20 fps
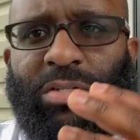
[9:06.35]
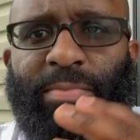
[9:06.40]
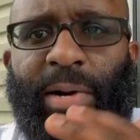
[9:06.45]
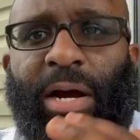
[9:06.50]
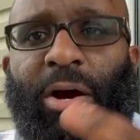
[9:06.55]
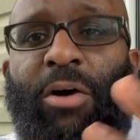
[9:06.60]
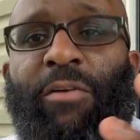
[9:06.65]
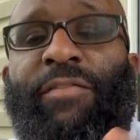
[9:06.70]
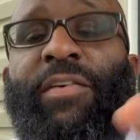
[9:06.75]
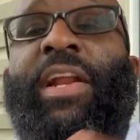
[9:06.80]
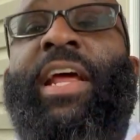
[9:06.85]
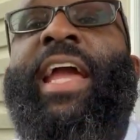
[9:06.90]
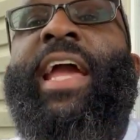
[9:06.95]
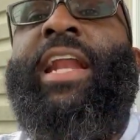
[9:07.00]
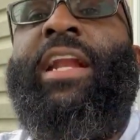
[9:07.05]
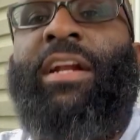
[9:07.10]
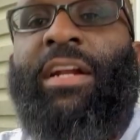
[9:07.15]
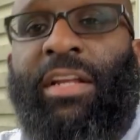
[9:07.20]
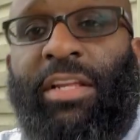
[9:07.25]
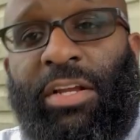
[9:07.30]
My goal for the end
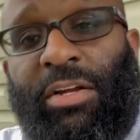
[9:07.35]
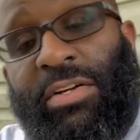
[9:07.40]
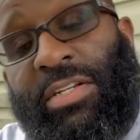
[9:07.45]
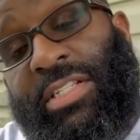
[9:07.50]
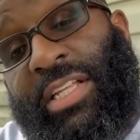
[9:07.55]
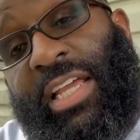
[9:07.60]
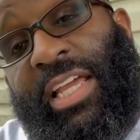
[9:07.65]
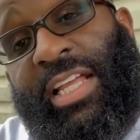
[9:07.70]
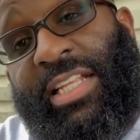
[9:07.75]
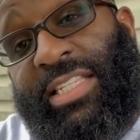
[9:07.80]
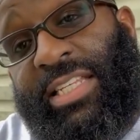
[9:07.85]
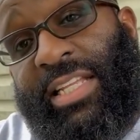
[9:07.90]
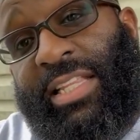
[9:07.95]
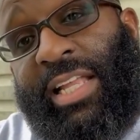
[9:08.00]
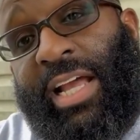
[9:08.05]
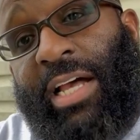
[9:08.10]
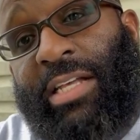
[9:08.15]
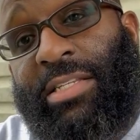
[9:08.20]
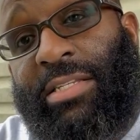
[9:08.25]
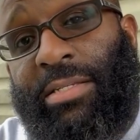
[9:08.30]
of the year is to hit
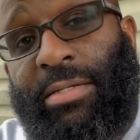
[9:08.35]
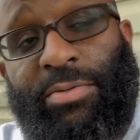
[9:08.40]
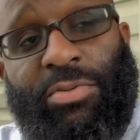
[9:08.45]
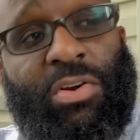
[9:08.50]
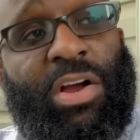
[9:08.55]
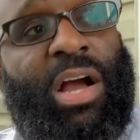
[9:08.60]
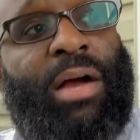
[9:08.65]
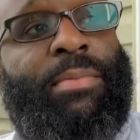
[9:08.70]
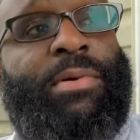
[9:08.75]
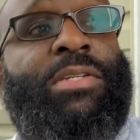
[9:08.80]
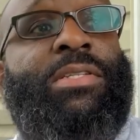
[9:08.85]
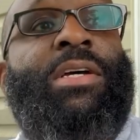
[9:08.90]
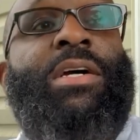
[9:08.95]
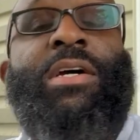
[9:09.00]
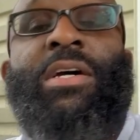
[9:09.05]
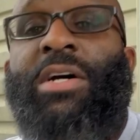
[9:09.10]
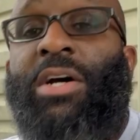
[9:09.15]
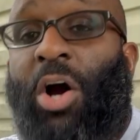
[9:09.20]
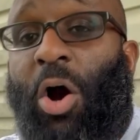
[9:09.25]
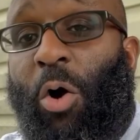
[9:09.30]
10,000 subscribers.
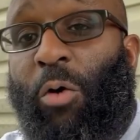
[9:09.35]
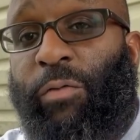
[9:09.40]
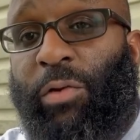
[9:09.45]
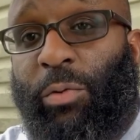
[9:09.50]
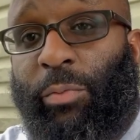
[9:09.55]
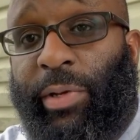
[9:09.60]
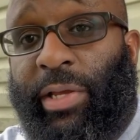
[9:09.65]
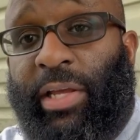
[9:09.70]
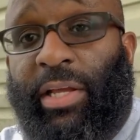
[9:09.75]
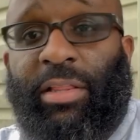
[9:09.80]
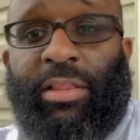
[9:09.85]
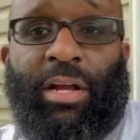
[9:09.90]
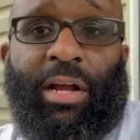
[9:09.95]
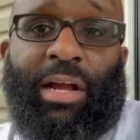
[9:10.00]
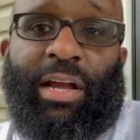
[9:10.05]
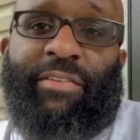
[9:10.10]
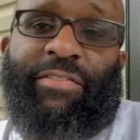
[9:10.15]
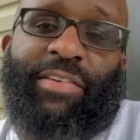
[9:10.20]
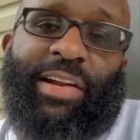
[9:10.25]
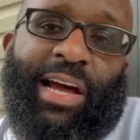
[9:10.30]
Hopefully we get there.
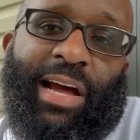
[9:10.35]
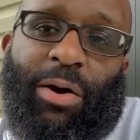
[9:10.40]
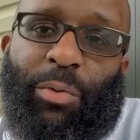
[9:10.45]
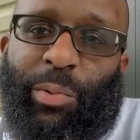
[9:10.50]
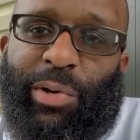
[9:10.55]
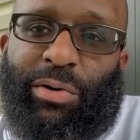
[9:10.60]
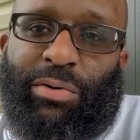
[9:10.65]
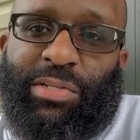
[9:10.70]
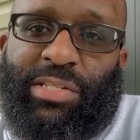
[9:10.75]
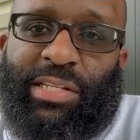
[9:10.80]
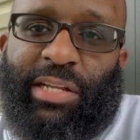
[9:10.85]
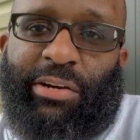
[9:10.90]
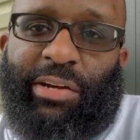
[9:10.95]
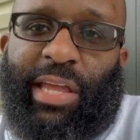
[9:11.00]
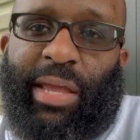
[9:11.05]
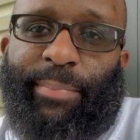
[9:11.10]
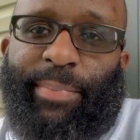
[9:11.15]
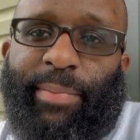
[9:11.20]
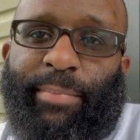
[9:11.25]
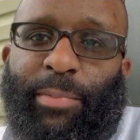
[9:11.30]
If not, we're going to still
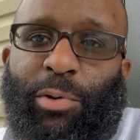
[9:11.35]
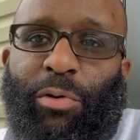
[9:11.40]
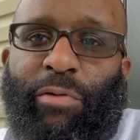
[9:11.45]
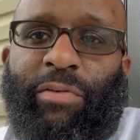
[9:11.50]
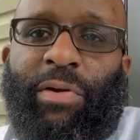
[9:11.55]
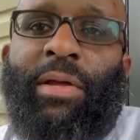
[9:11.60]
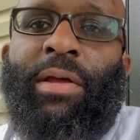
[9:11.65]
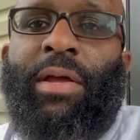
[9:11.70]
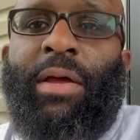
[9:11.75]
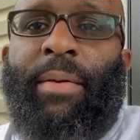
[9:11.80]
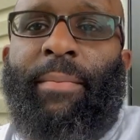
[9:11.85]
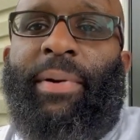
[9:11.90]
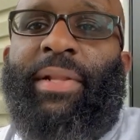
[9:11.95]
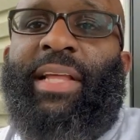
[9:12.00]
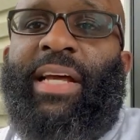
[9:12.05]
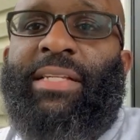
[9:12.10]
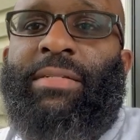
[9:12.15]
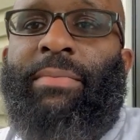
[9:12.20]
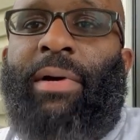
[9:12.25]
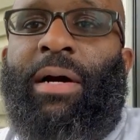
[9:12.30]
keep it moving, but
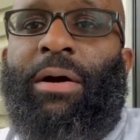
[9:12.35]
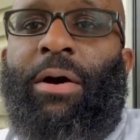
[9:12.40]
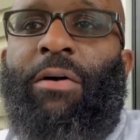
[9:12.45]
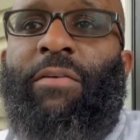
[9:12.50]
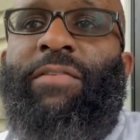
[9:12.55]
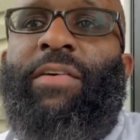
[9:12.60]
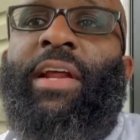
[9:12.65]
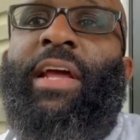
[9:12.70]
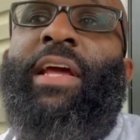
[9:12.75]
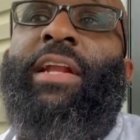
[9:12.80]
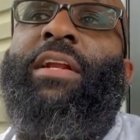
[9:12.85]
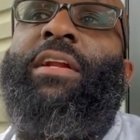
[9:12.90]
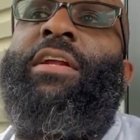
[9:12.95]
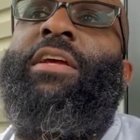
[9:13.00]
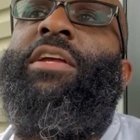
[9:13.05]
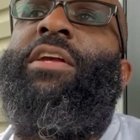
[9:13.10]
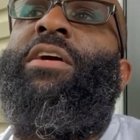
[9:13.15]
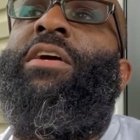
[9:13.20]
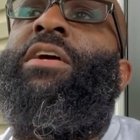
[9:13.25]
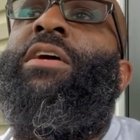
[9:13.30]
that's my goal for the end of the
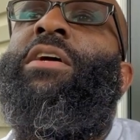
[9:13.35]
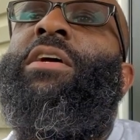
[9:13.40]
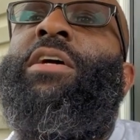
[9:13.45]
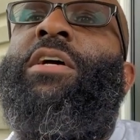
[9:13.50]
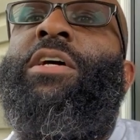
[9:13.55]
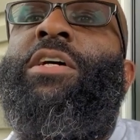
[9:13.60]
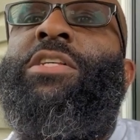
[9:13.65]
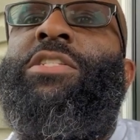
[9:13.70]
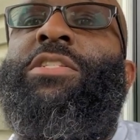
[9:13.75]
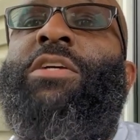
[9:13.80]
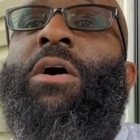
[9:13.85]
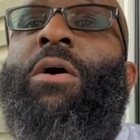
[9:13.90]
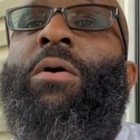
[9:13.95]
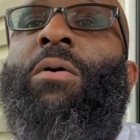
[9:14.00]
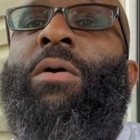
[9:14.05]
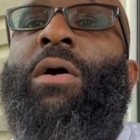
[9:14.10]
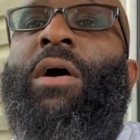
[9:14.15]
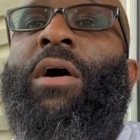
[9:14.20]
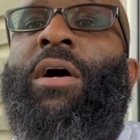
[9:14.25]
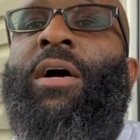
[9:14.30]
year. So
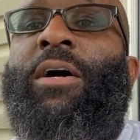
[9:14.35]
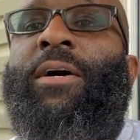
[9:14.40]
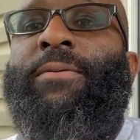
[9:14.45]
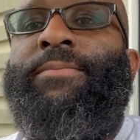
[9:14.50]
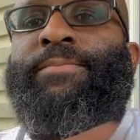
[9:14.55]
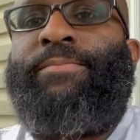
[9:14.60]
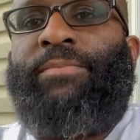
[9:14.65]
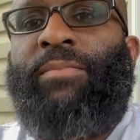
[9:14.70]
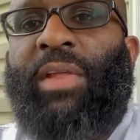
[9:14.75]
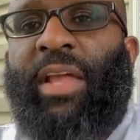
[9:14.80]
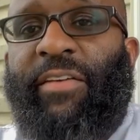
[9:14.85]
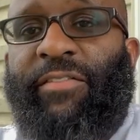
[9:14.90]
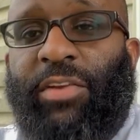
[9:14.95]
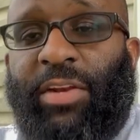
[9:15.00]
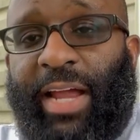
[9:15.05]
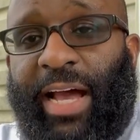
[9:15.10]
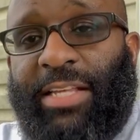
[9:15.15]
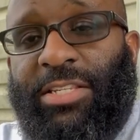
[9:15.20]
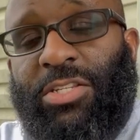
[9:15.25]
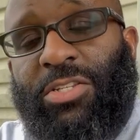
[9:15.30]
um, if you're
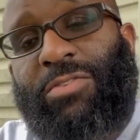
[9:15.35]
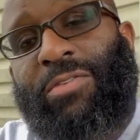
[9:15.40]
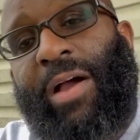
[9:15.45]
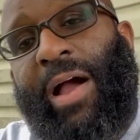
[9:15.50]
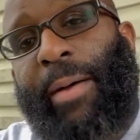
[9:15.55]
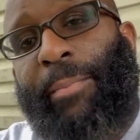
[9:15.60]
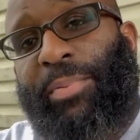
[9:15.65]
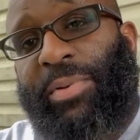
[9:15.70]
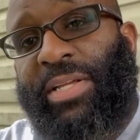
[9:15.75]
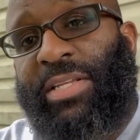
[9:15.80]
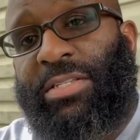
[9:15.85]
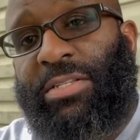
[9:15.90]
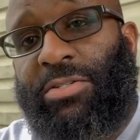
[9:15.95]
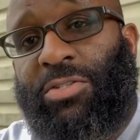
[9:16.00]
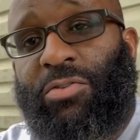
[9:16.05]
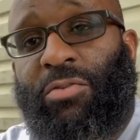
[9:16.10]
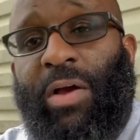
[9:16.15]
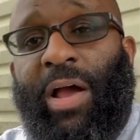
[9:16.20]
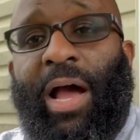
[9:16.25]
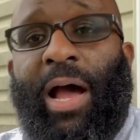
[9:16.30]
not subscribed, please
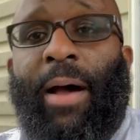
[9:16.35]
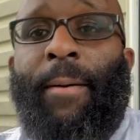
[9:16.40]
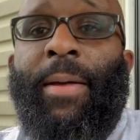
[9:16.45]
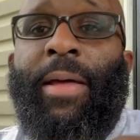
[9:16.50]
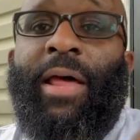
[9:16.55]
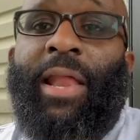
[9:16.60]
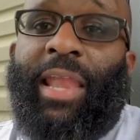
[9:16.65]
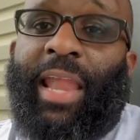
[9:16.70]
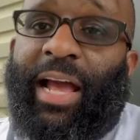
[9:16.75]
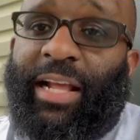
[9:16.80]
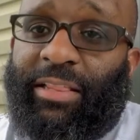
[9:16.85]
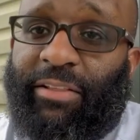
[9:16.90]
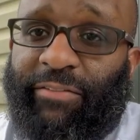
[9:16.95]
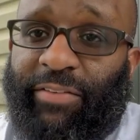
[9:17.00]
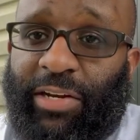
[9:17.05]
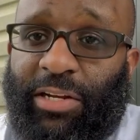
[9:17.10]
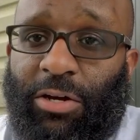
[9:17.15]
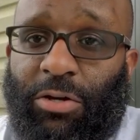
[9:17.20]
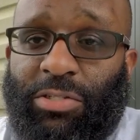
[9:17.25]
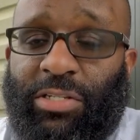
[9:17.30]
subscribe. Like the
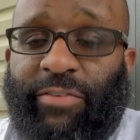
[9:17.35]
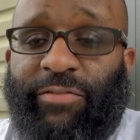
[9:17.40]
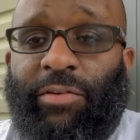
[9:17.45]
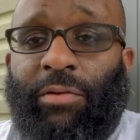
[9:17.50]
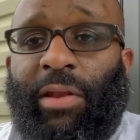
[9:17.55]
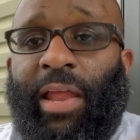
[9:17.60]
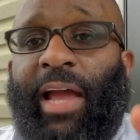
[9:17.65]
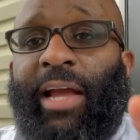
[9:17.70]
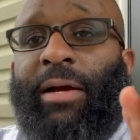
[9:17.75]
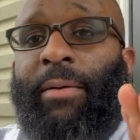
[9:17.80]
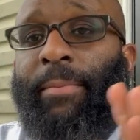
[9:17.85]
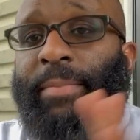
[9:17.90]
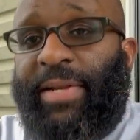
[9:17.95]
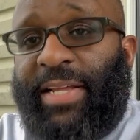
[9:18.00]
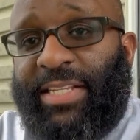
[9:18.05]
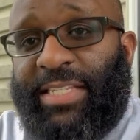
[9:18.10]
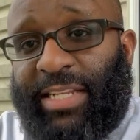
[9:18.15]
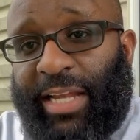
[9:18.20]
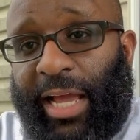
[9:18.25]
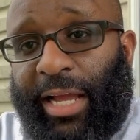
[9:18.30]
videos if you like them,
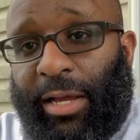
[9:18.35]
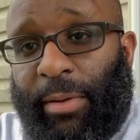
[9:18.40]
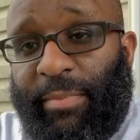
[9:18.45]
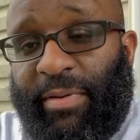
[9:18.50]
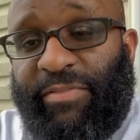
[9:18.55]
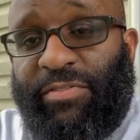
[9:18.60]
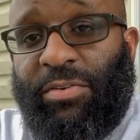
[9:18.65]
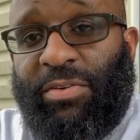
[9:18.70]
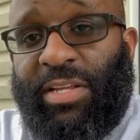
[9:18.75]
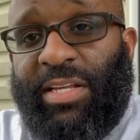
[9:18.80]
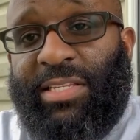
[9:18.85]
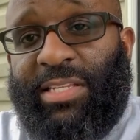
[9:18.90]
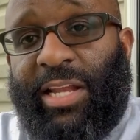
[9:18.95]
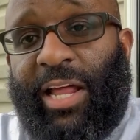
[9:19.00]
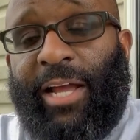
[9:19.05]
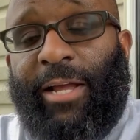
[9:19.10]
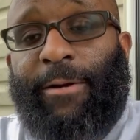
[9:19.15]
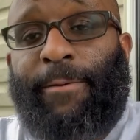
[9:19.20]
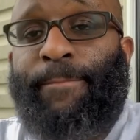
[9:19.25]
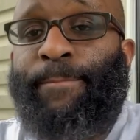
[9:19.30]
dislike them if you
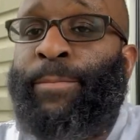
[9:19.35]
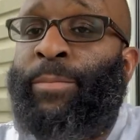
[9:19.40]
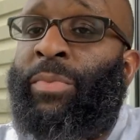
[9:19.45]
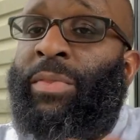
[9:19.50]
dislike them.